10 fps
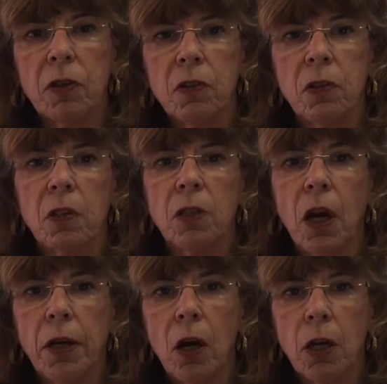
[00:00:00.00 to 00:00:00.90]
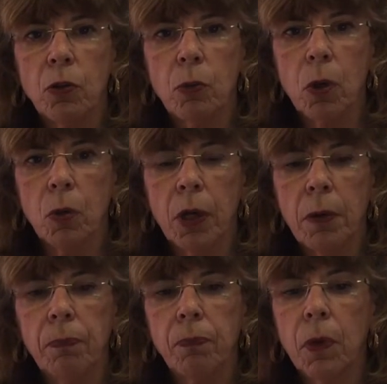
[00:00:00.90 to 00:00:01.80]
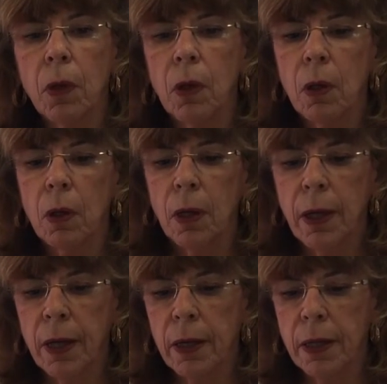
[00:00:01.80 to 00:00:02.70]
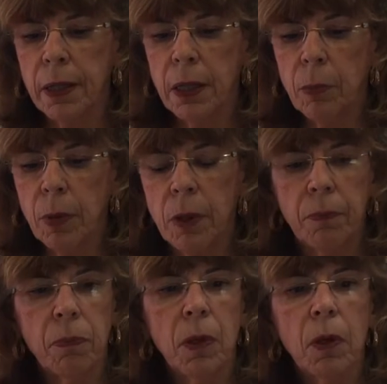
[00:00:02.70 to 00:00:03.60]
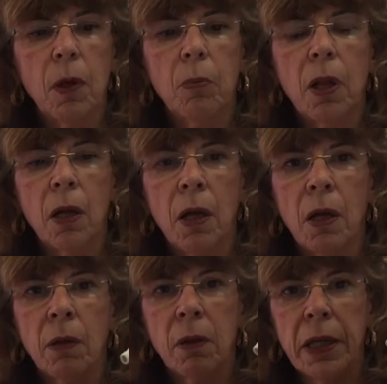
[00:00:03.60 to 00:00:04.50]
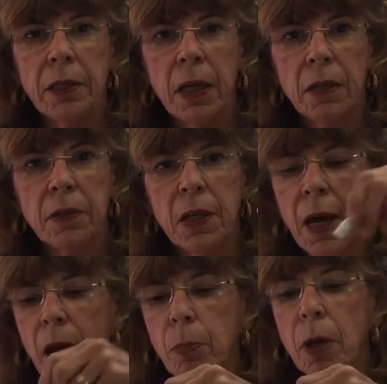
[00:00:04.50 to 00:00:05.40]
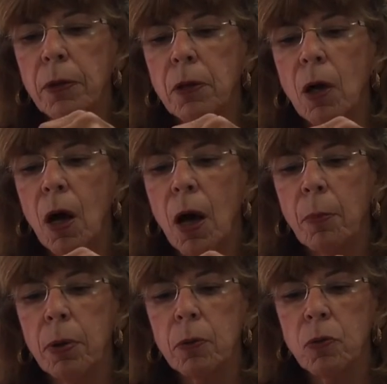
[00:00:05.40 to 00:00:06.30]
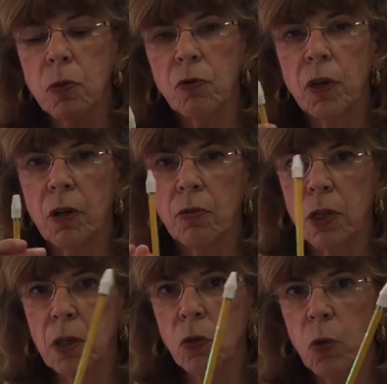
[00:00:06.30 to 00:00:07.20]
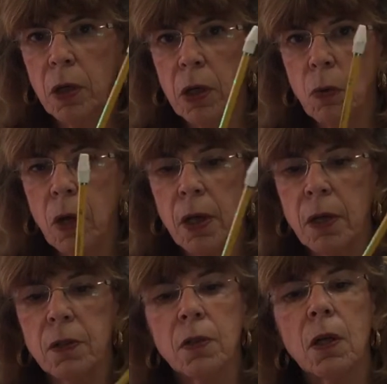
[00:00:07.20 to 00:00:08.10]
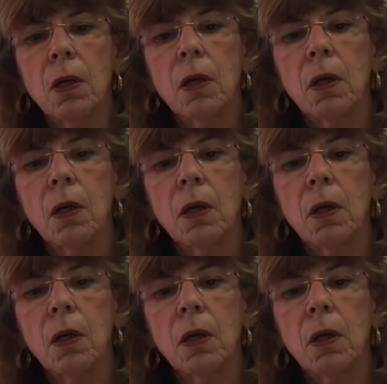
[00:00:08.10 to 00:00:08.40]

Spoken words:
This is a Ticonderoga, and I keep a latex cap on the top, so if I ever need a quick erase.